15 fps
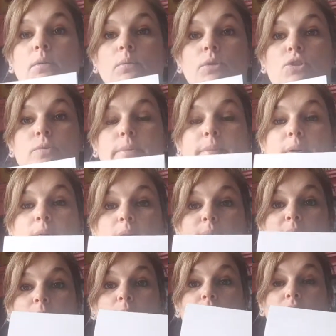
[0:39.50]
which will
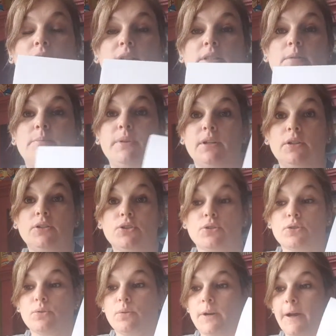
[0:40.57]
be what you need to build your
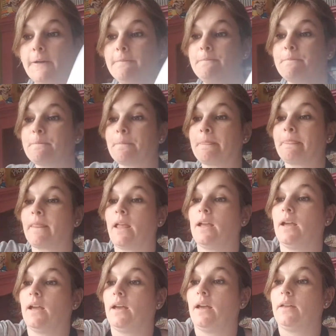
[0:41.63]
door on,
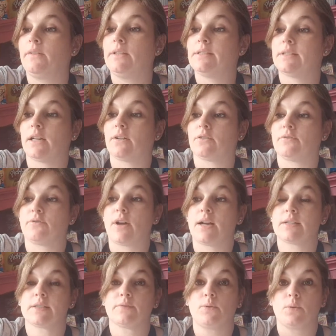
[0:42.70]
and these decorative
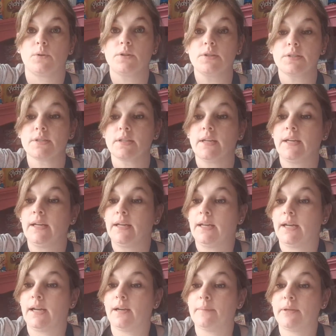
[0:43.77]
rocks, of course.
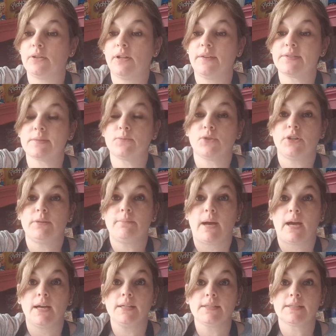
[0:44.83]
And you'll have some green
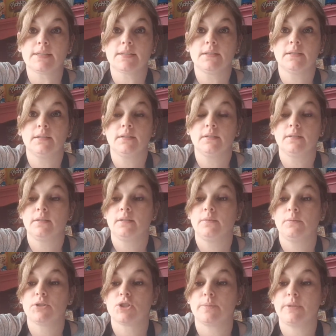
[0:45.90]
moss,
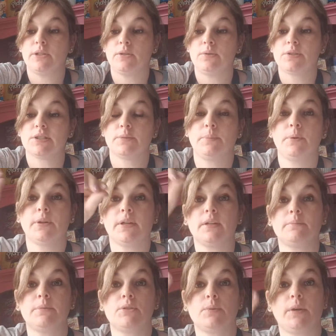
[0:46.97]
which will be used to put
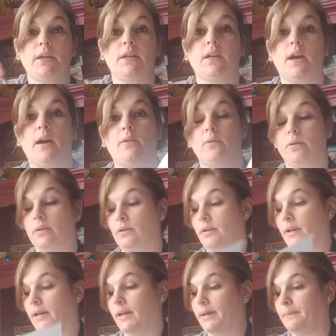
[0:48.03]
in between our
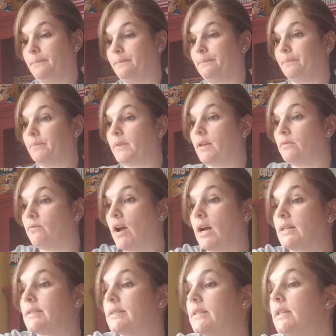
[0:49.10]

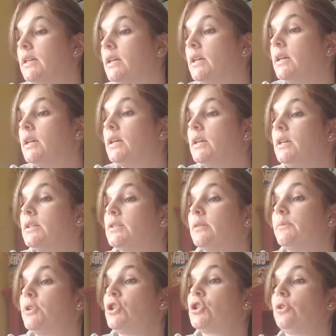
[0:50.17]
rocks. So I'm
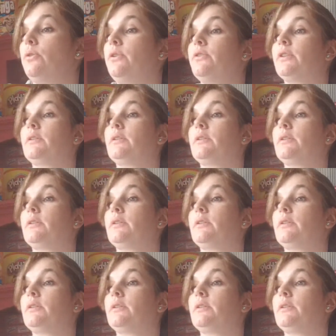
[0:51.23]
going to show you the